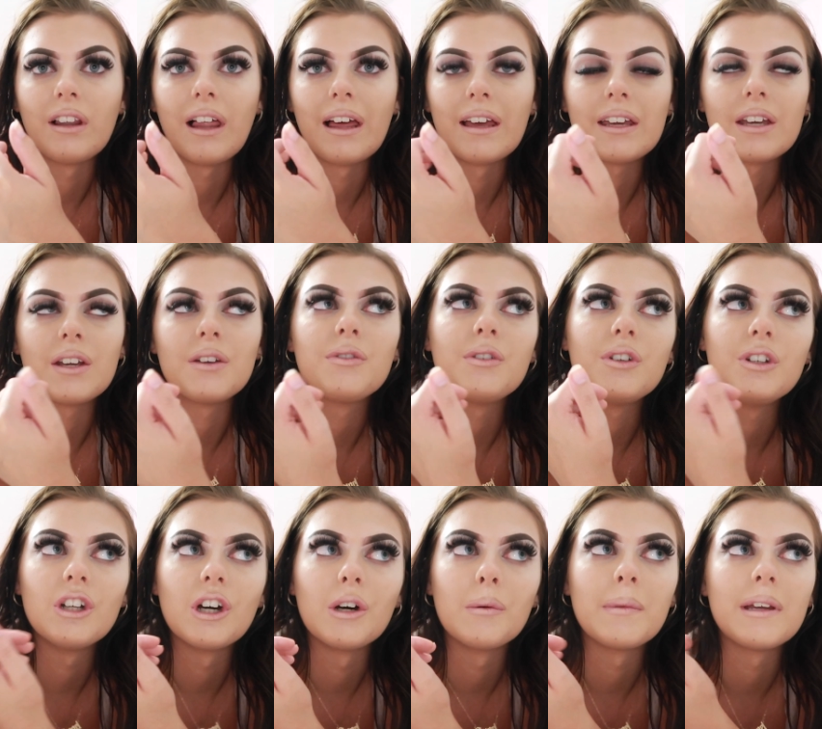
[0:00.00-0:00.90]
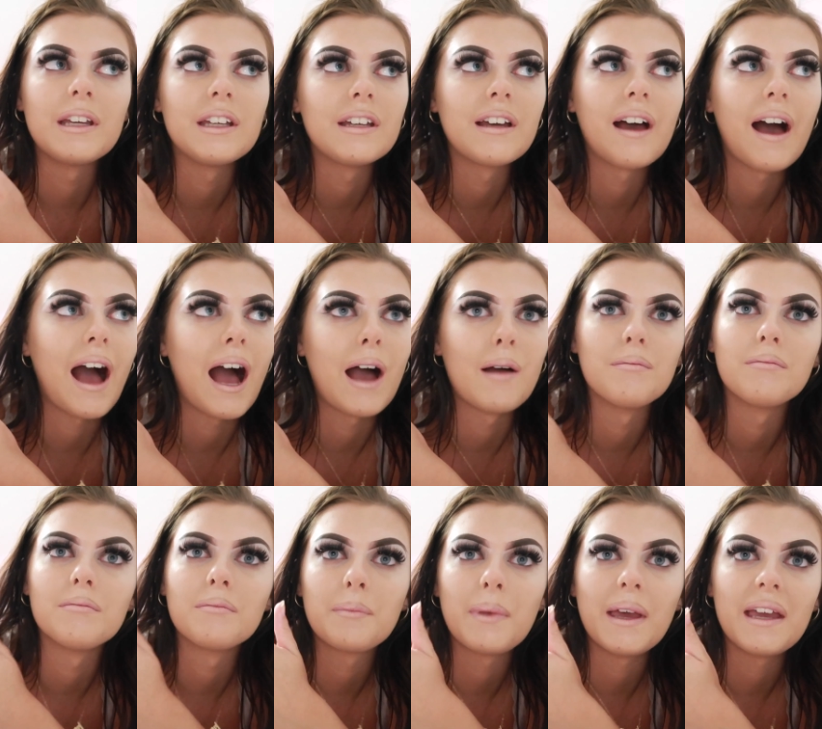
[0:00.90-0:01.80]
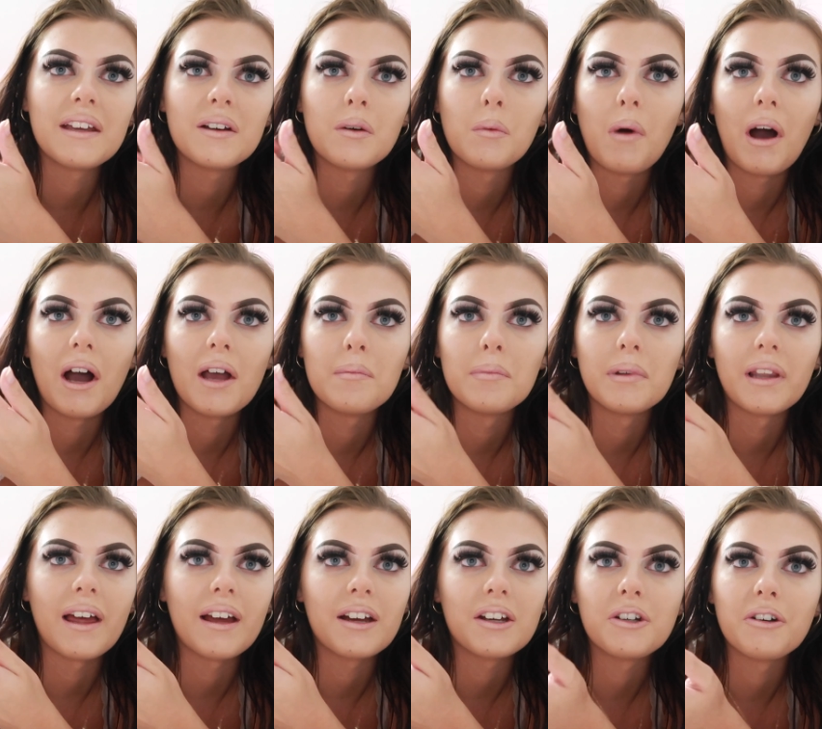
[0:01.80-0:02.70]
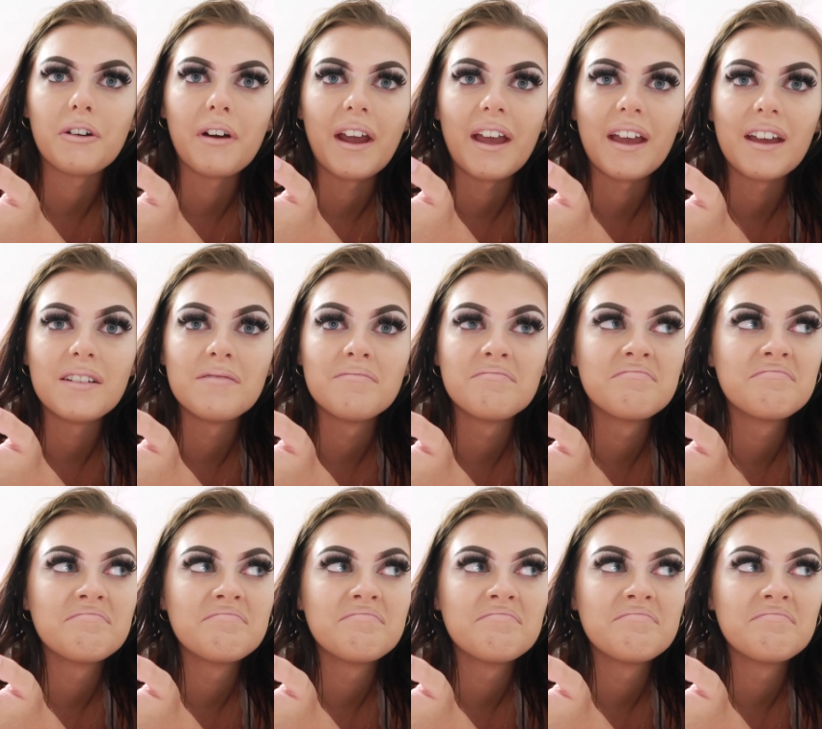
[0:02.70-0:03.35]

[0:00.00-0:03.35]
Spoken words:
Like, if you know me, I'm pink, white, black, grey.